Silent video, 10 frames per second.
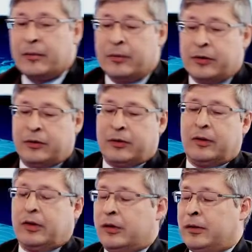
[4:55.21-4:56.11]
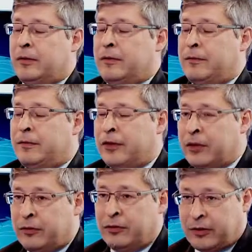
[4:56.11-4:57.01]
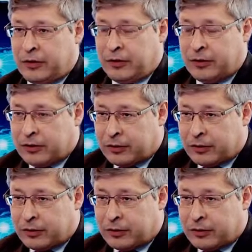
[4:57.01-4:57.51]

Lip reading: But very often